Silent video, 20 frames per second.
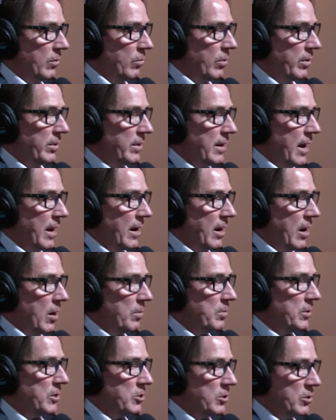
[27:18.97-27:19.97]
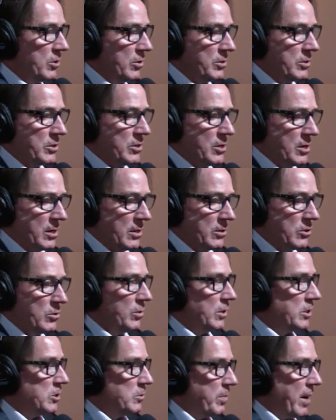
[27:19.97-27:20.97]
with that opportunity to
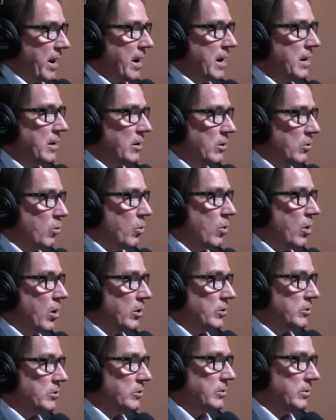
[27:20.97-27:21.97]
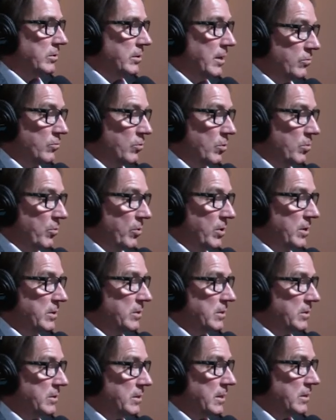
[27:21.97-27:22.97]
expand across Drew
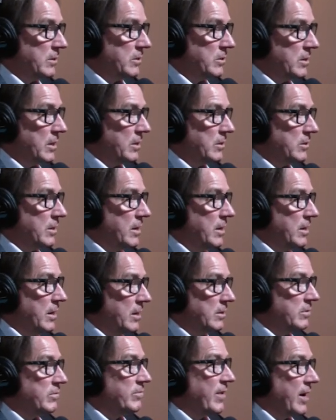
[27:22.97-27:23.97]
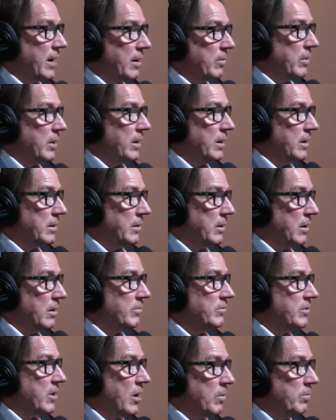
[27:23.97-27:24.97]
Brees' instance, his family of yeah.
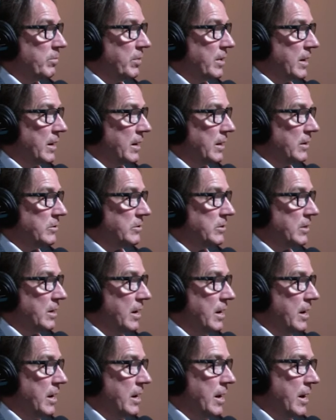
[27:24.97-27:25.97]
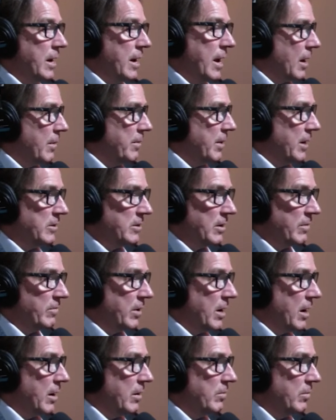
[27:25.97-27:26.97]
companies. I mean, he's even
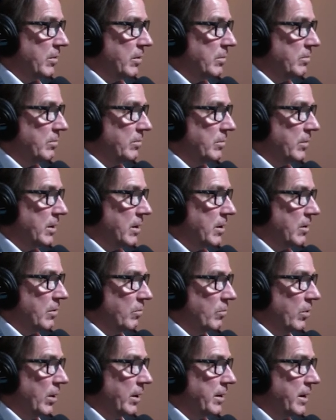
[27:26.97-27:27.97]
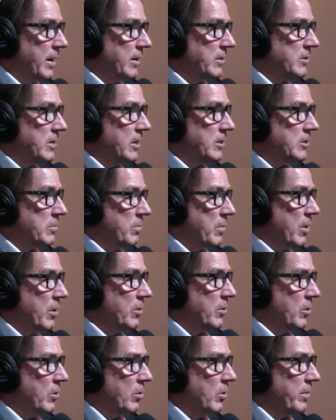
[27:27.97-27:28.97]
got a, a, you know really nice
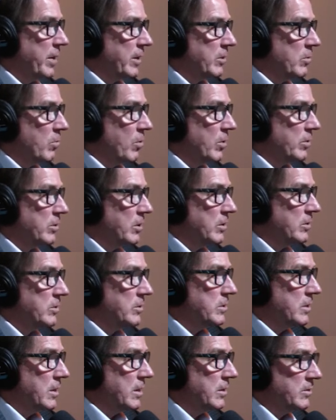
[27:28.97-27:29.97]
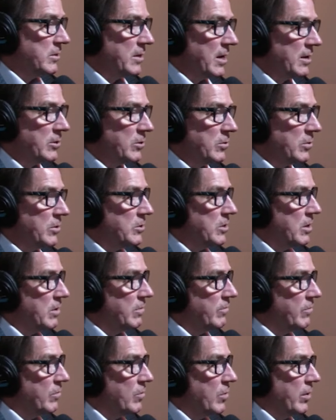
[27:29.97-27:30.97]
testimonial about the work that uh, Sasso has
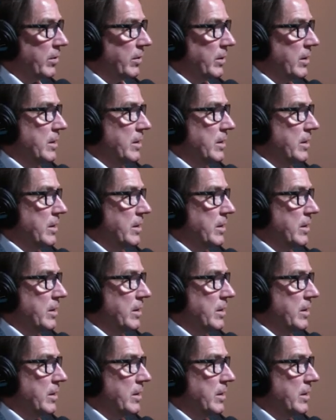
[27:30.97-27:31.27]
done for